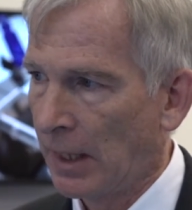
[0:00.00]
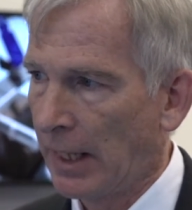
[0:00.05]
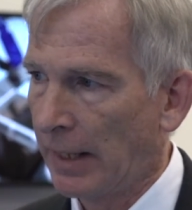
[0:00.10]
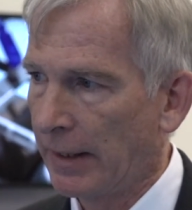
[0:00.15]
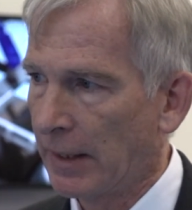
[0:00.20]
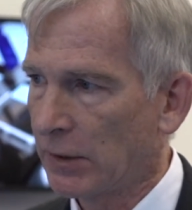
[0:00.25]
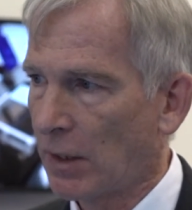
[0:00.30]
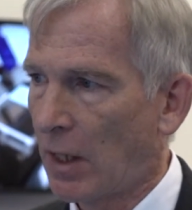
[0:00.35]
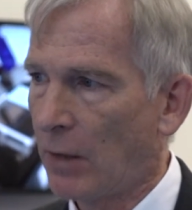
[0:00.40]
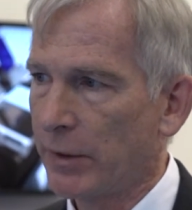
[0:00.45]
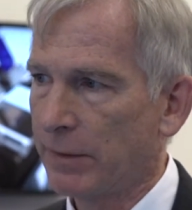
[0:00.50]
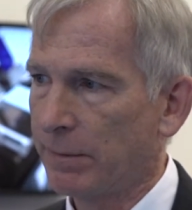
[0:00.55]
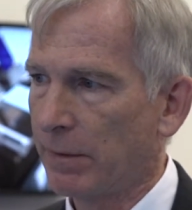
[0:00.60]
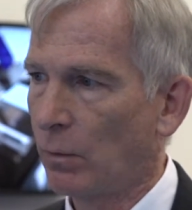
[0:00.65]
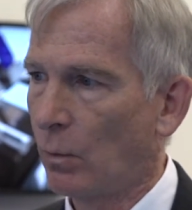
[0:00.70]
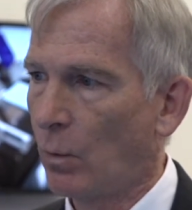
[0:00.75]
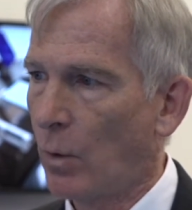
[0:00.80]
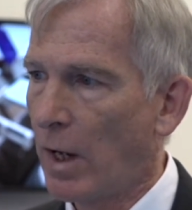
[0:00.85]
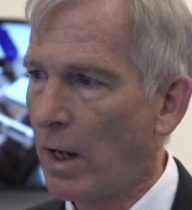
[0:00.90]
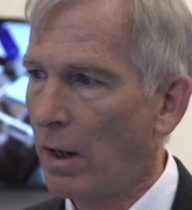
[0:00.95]
And it's always
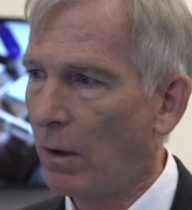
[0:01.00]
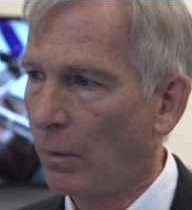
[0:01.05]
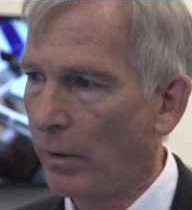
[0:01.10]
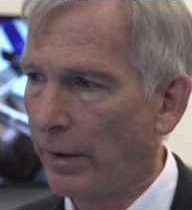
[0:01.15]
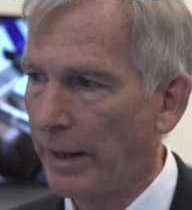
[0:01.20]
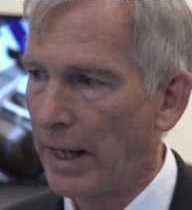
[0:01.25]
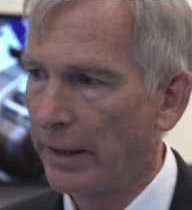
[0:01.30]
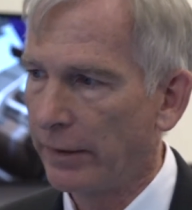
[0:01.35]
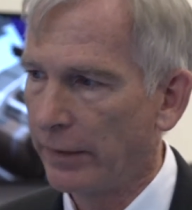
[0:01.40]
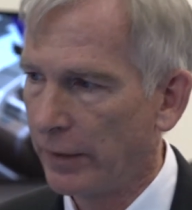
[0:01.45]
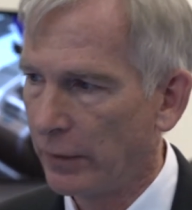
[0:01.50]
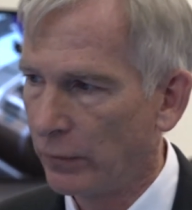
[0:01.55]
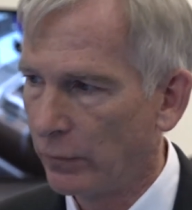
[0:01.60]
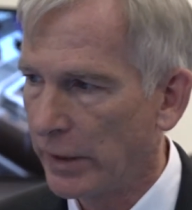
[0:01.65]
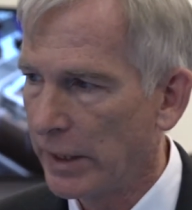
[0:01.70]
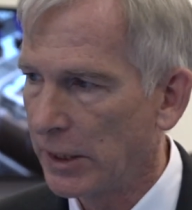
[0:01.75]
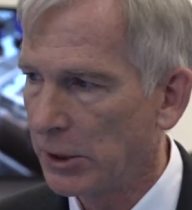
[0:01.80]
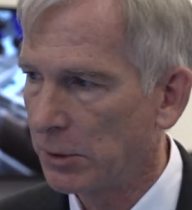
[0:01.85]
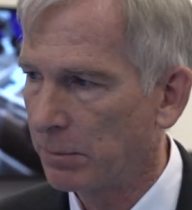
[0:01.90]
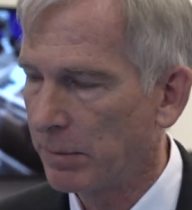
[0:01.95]
been well out of their
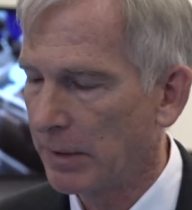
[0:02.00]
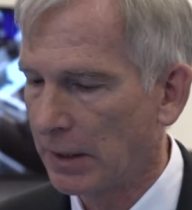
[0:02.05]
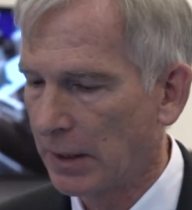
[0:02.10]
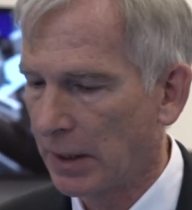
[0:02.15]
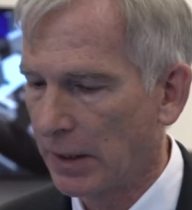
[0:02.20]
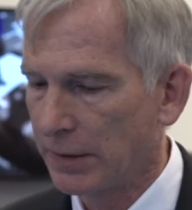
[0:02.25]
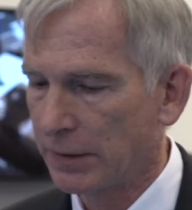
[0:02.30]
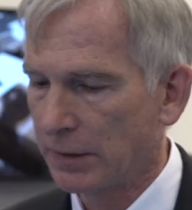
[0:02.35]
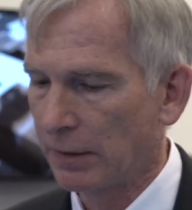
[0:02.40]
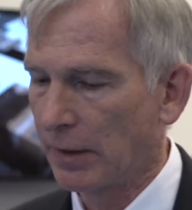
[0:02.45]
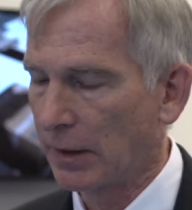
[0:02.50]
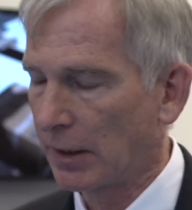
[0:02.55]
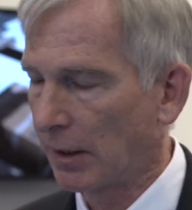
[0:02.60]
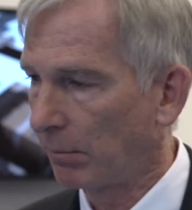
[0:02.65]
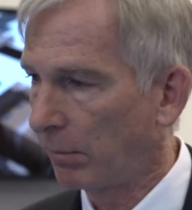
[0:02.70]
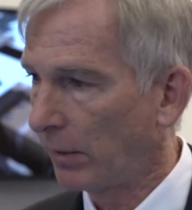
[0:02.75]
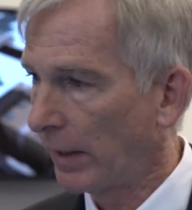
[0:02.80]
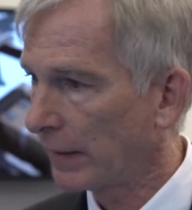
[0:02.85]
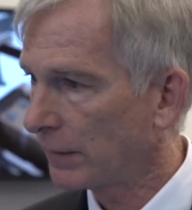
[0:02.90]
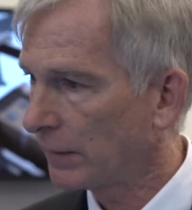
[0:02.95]
reach because of the
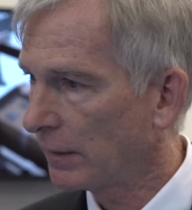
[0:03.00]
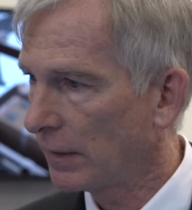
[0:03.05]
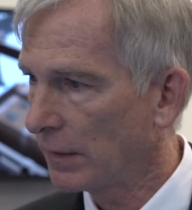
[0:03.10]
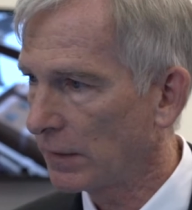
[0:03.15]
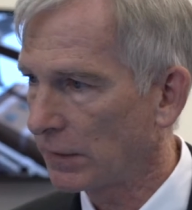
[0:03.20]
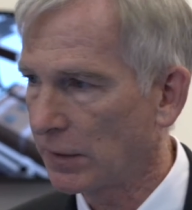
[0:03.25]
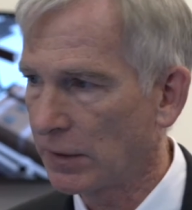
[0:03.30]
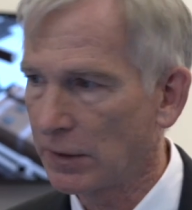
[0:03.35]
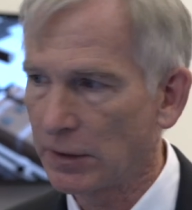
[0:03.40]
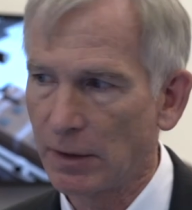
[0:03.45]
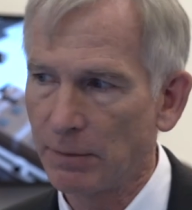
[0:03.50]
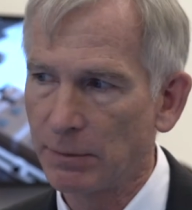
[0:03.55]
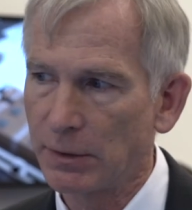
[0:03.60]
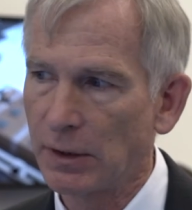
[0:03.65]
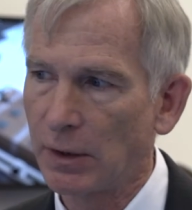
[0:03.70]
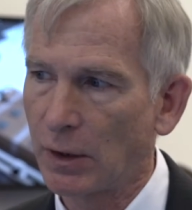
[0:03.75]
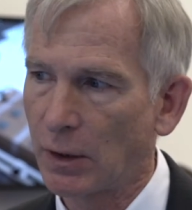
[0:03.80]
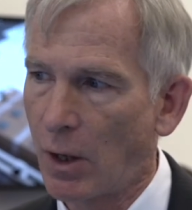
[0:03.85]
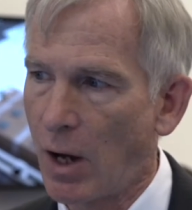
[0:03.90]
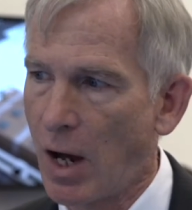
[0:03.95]
complexity of the systems
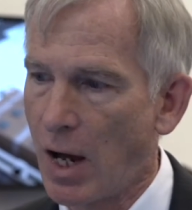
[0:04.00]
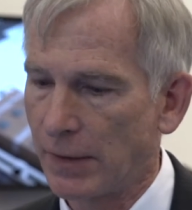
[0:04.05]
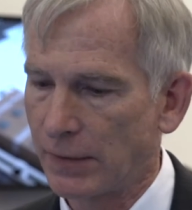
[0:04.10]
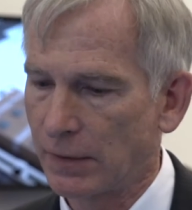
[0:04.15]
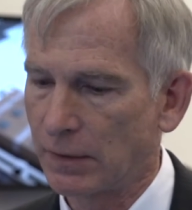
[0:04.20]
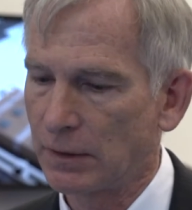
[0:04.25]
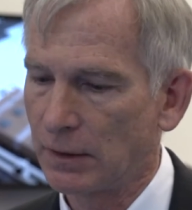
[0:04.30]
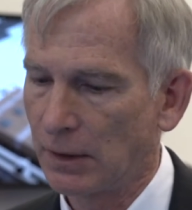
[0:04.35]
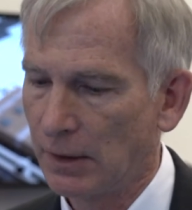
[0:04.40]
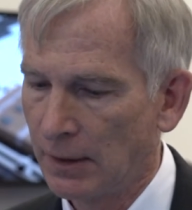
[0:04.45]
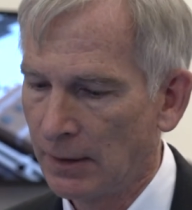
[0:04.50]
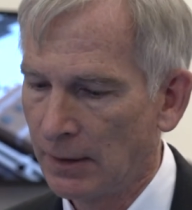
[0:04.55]
and the costs.